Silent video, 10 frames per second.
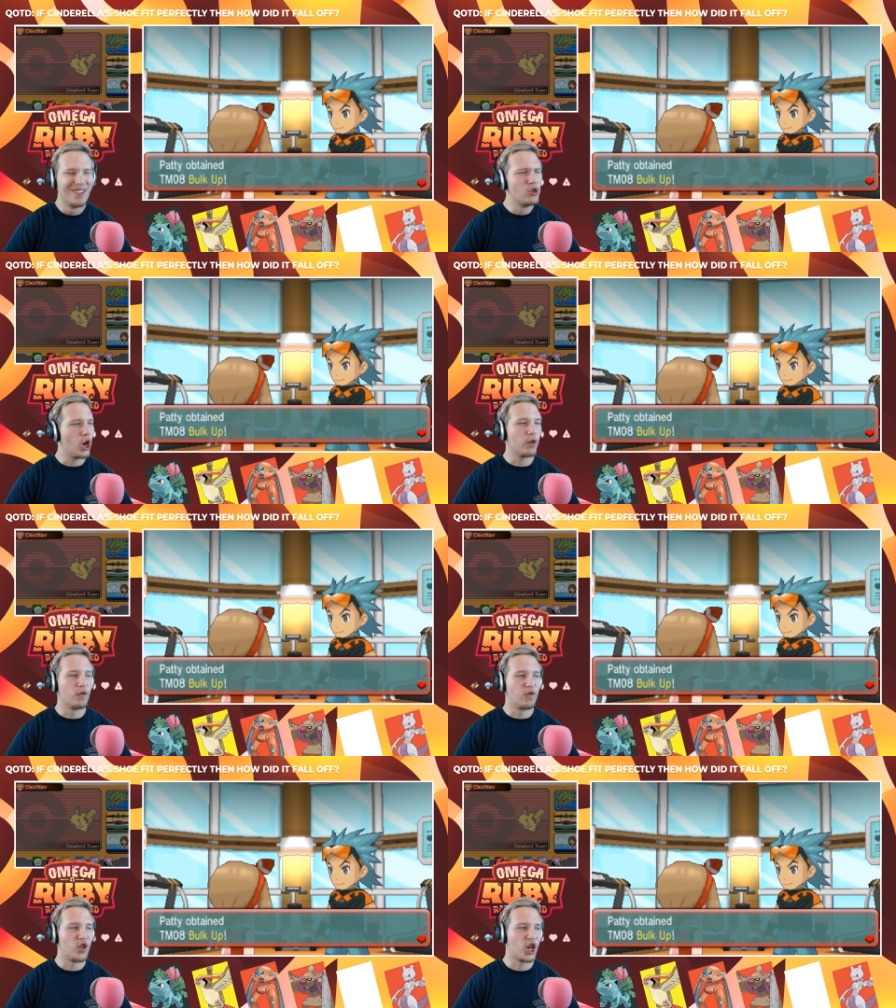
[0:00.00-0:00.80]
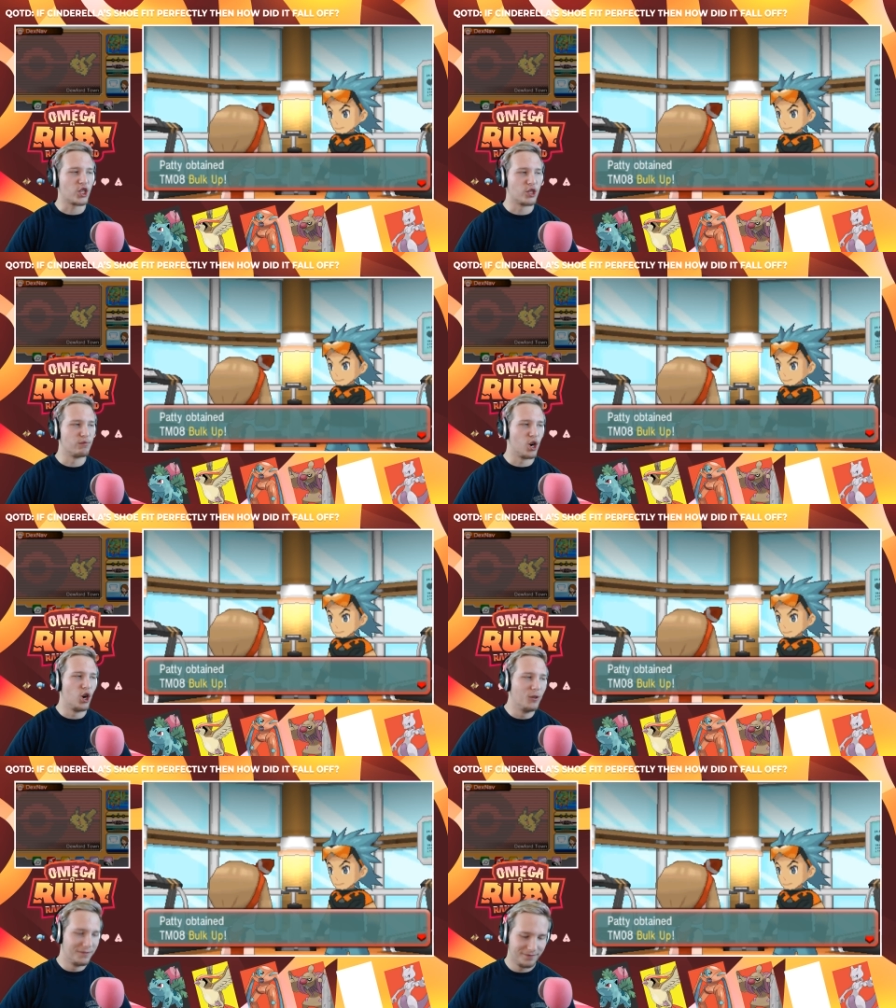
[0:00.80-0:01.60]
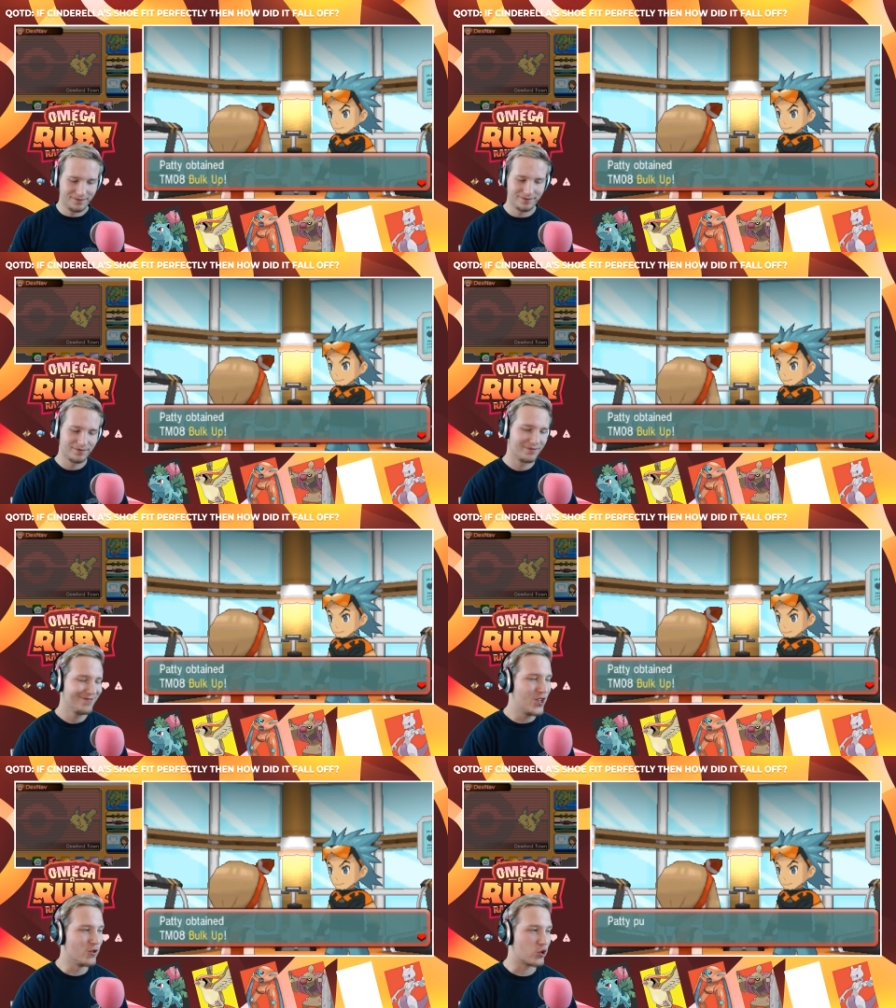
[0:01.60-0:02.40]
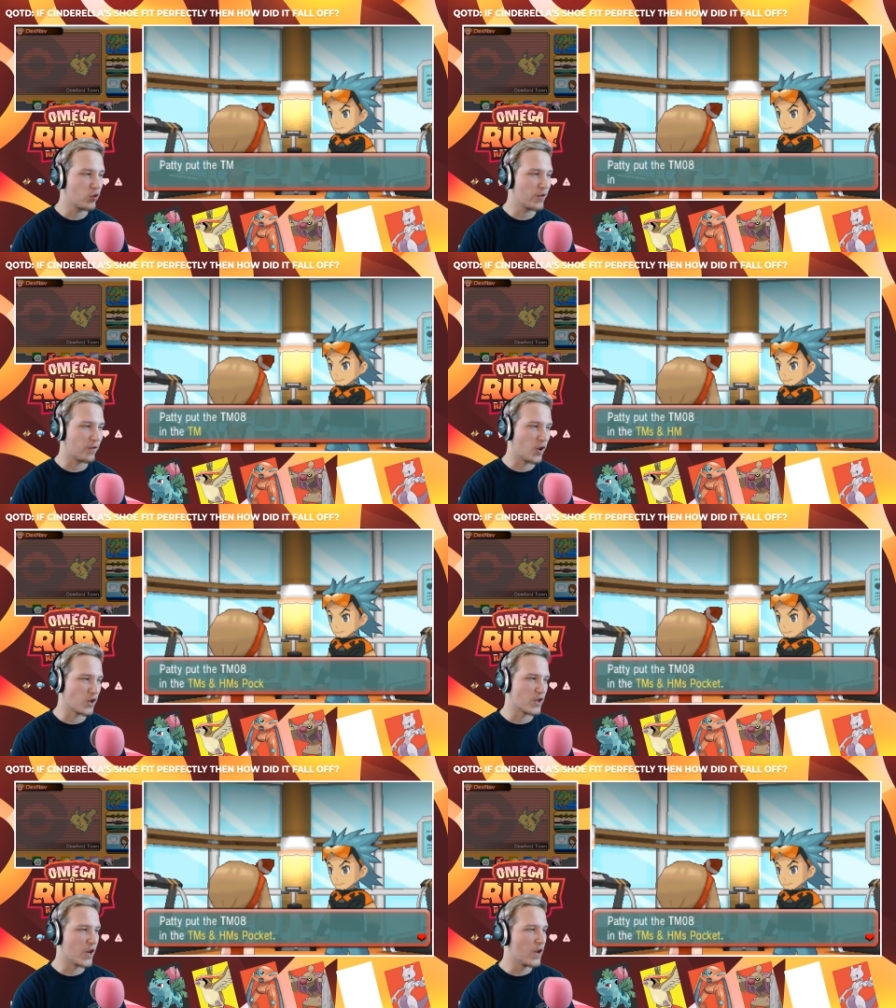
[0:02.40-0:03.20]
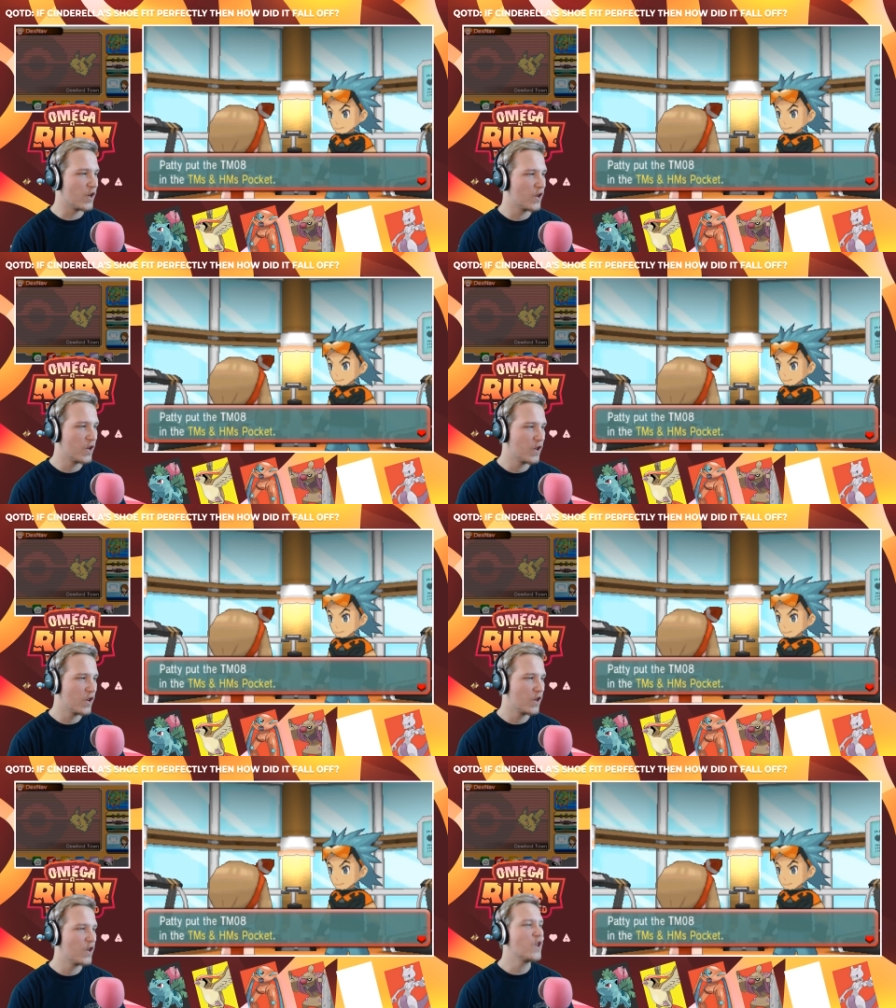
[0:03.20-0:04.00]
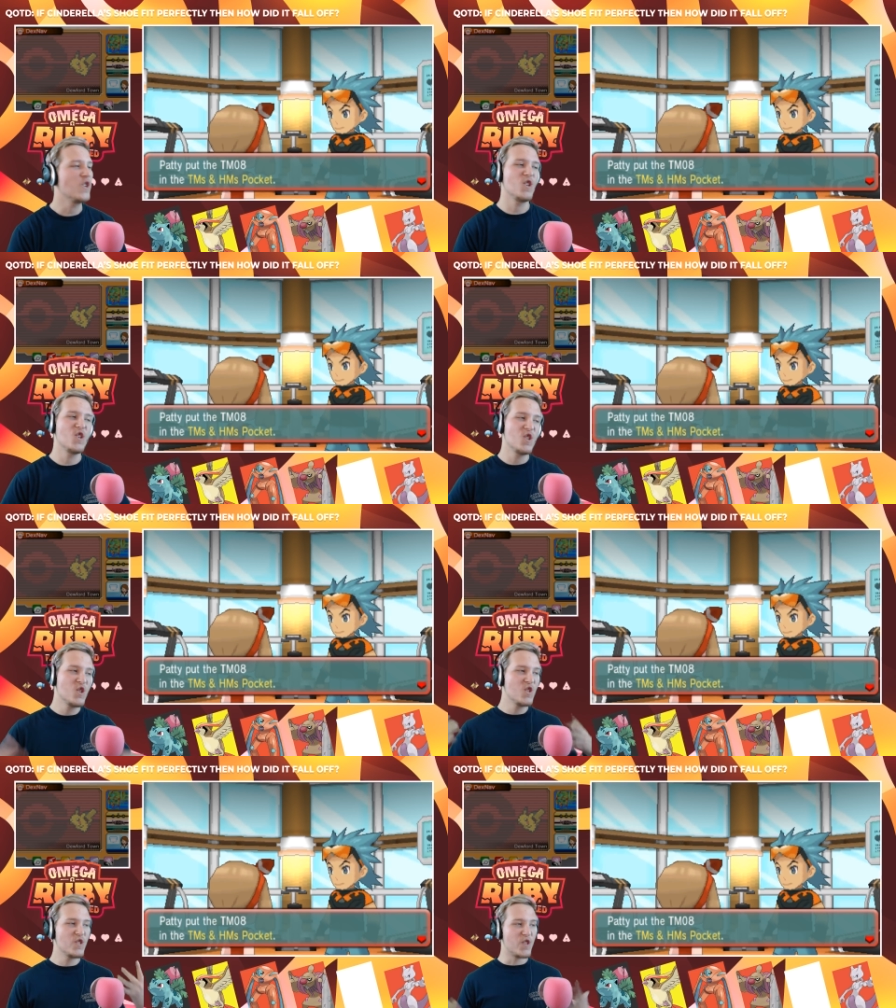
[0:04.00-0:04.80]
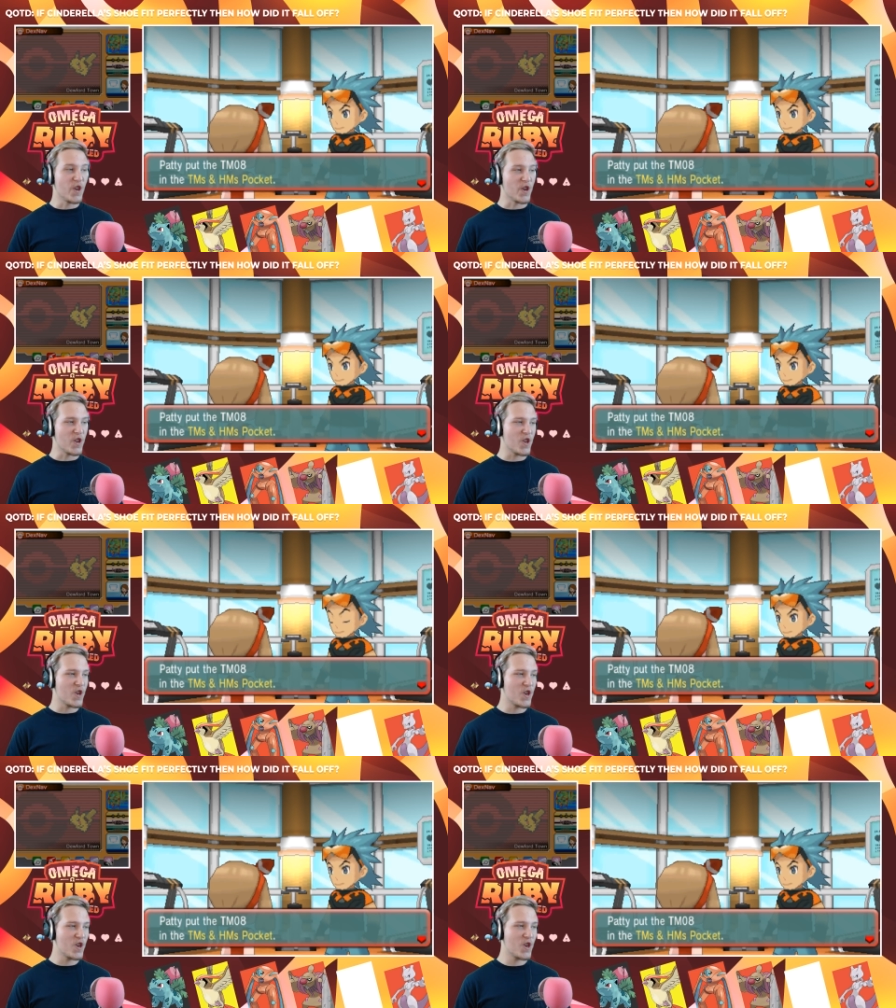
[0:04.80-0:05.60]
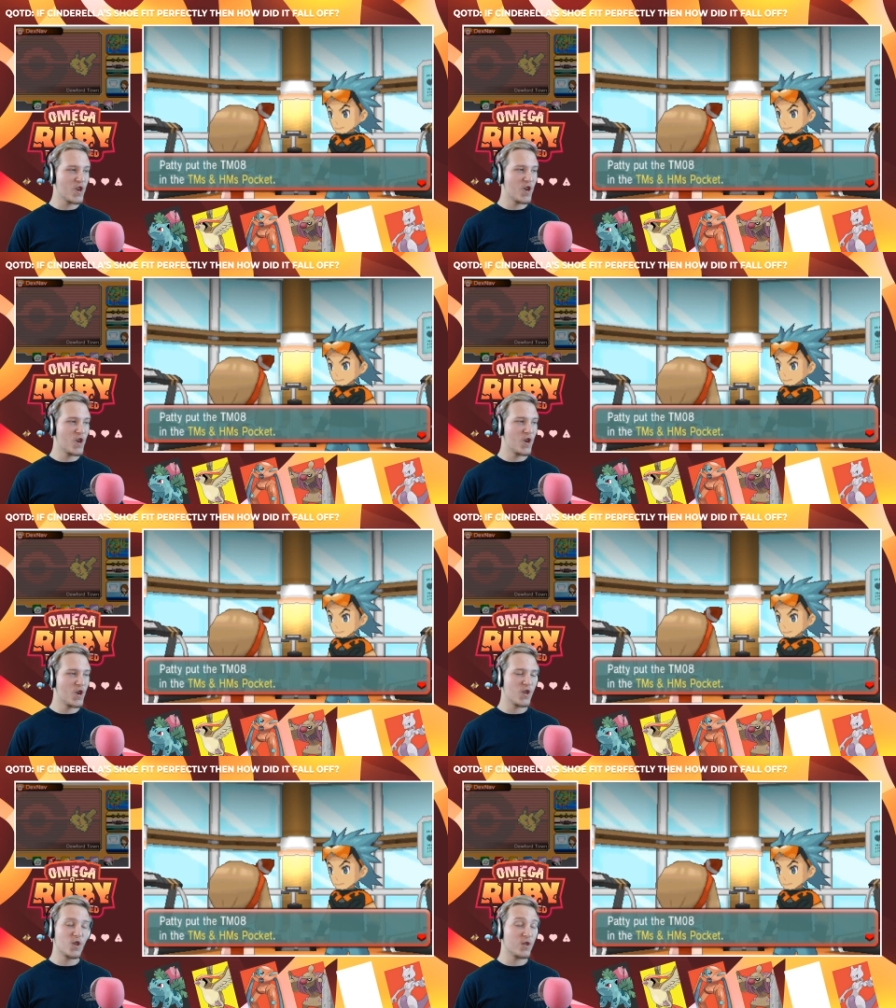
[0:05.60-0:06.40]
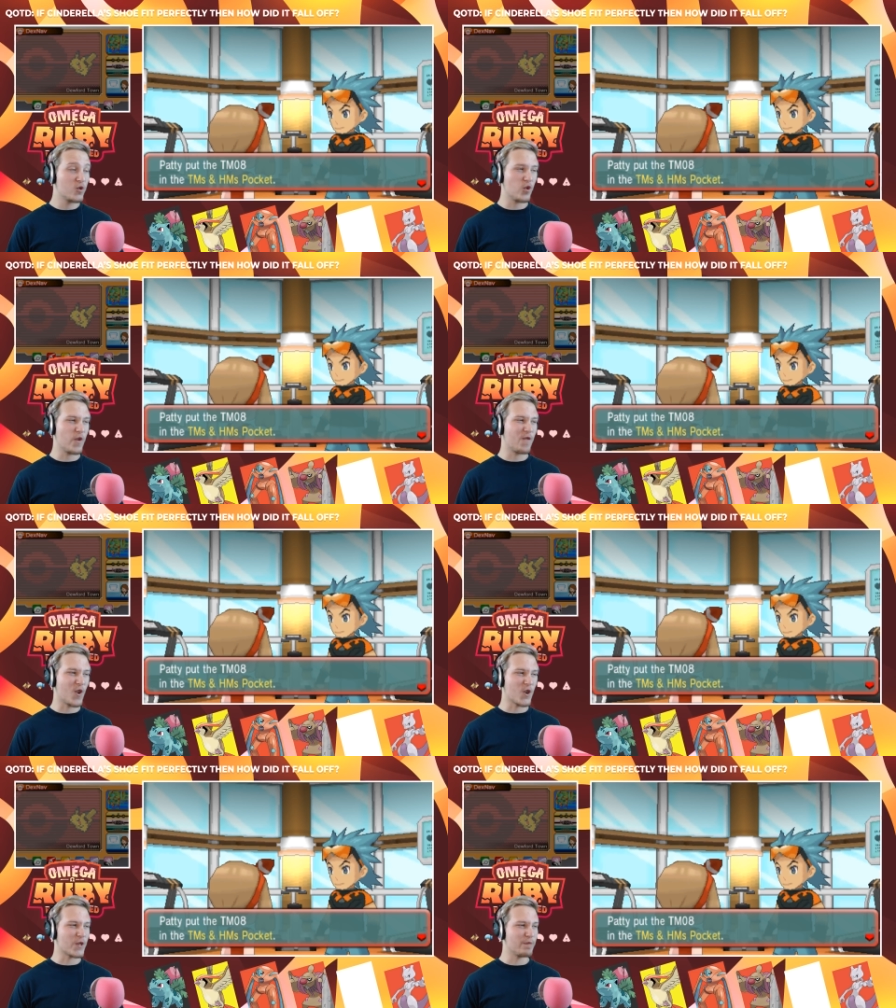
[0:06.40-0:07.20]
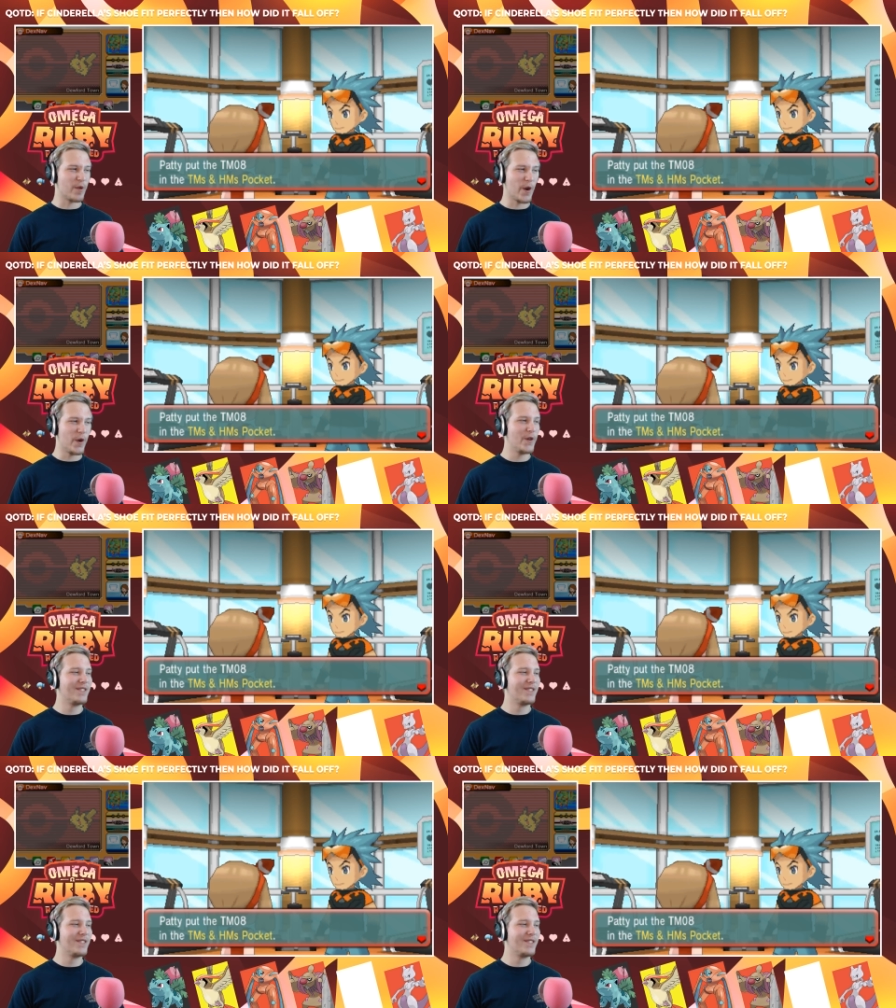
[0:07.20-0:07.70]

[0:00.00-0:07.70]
Not even flexing, bro. Dude, swing first, dude. Dude. Swing first, bro.